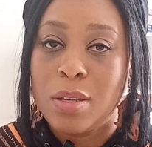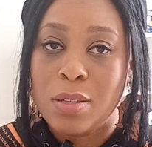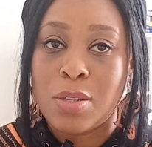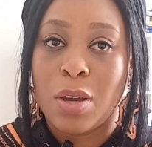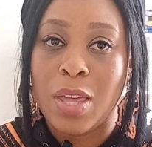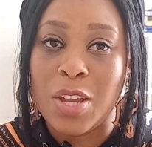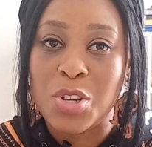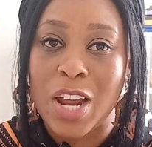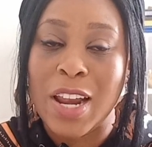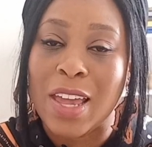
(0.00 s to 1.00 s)
So they're
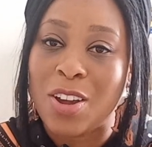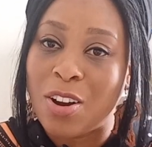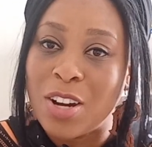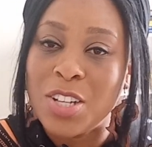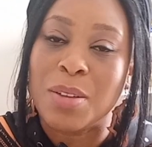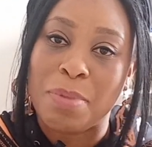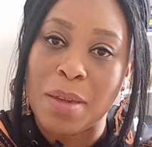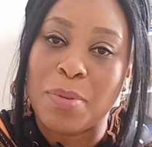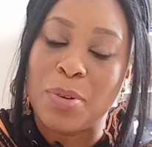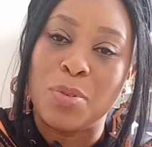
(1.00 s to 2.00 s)
trying to encourage the
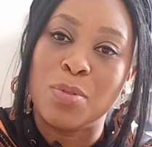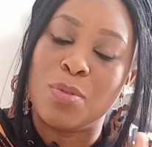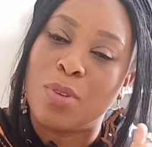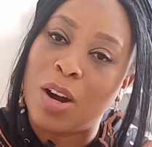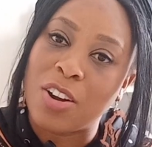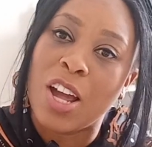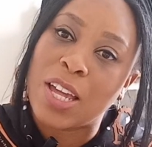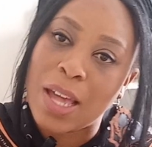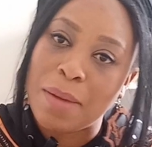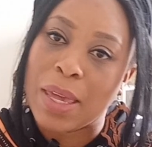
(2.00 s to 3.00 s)
people who are not
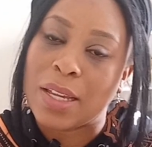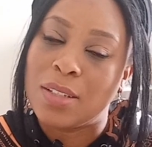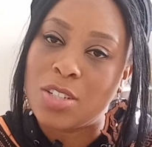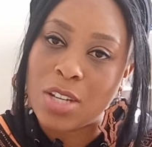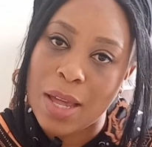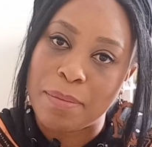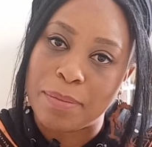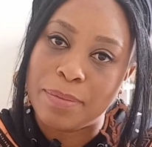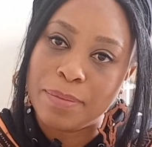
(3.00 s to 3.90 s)
coming to come.